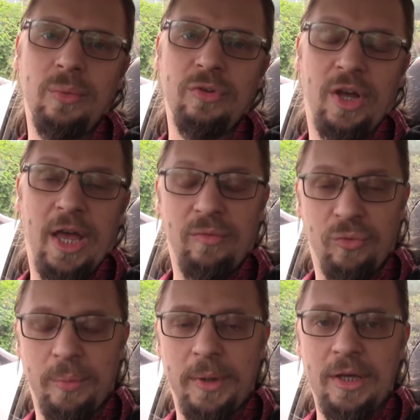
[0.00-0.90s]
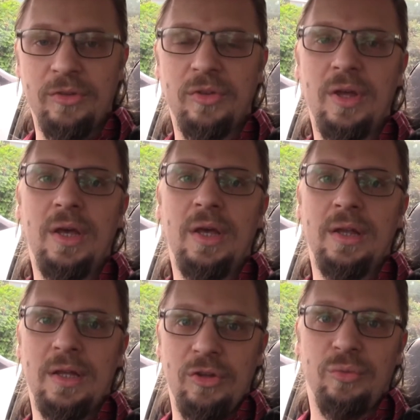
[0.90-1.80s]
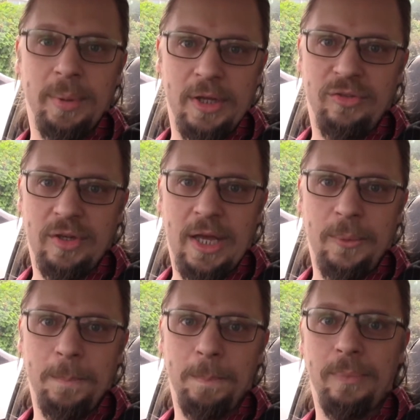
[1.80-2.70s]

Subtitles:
which I haven't replaced, needs replacing now.